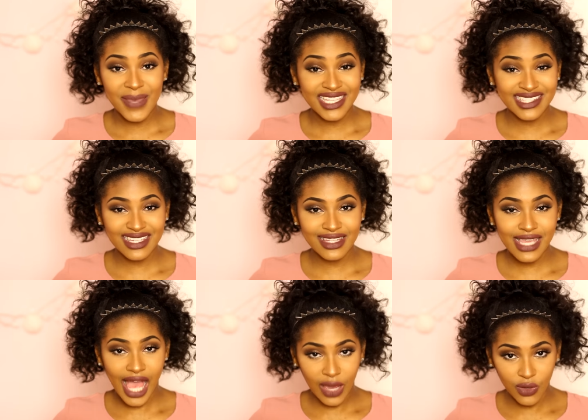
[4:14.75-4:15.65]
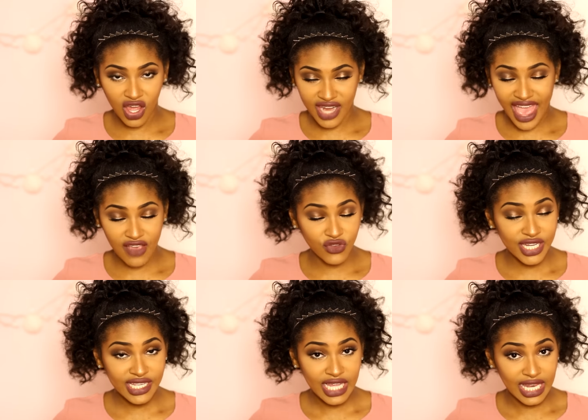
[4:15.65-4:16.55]
Basically, I went on
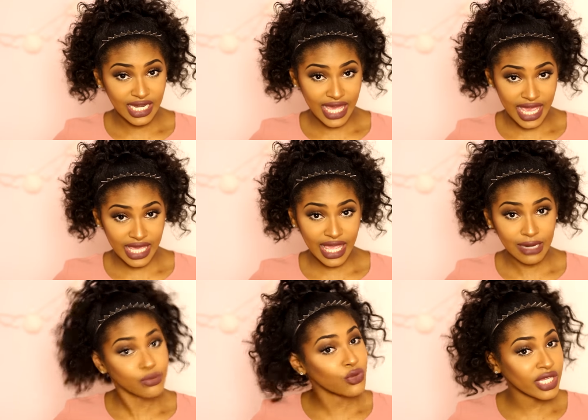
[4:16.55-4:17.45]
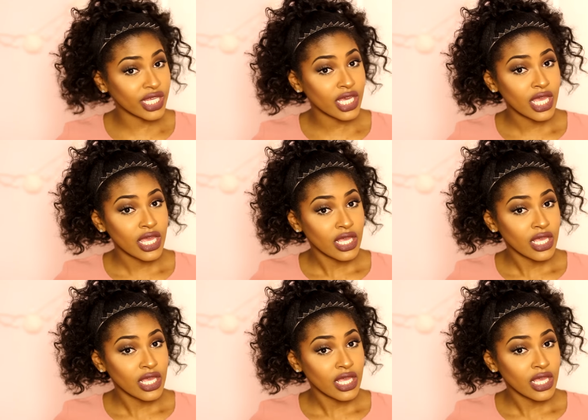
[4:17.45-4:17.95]
every leg and booty